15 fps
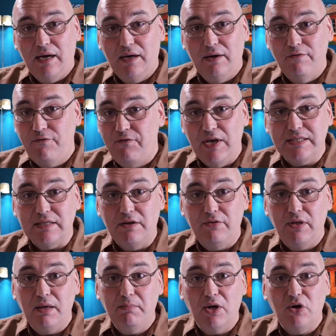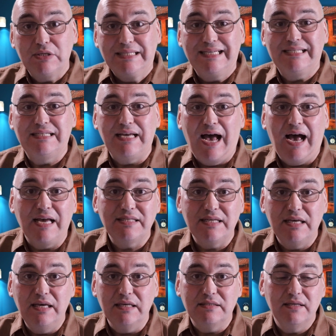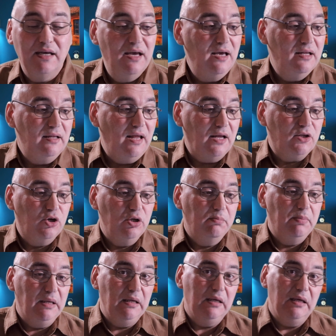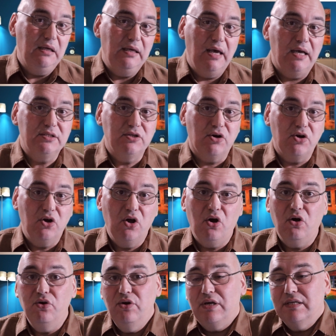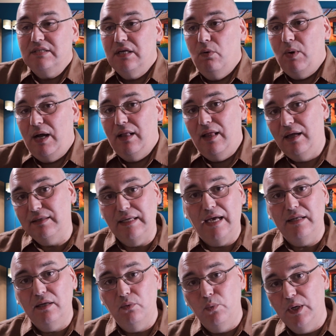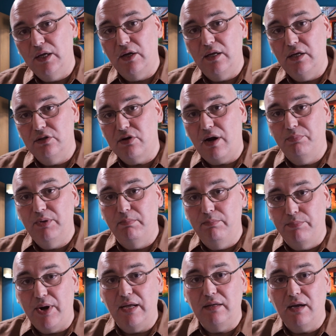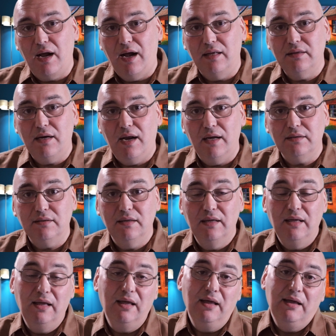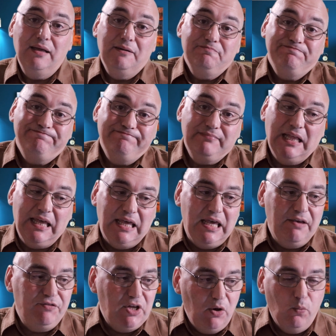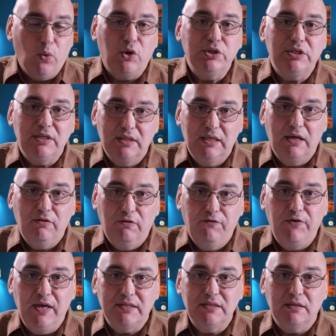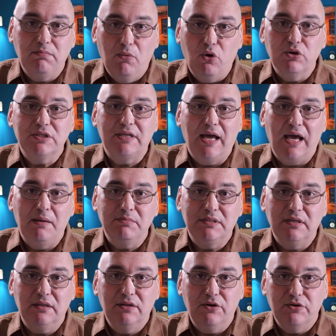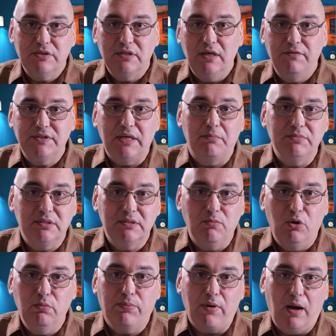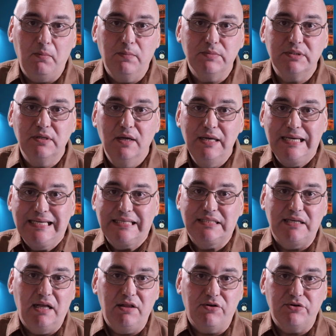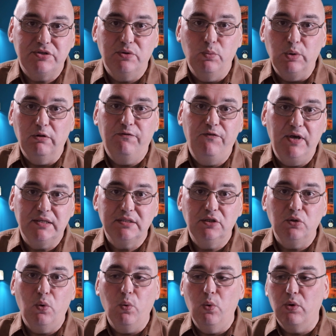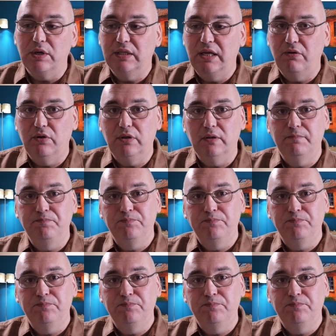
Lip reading: fix anything, because this is as is. That could be yes or no. You can say, well, then we're gonna break the contract. If they want, they'll fix it. Most times, if some small problems, sellers will fix it, or they will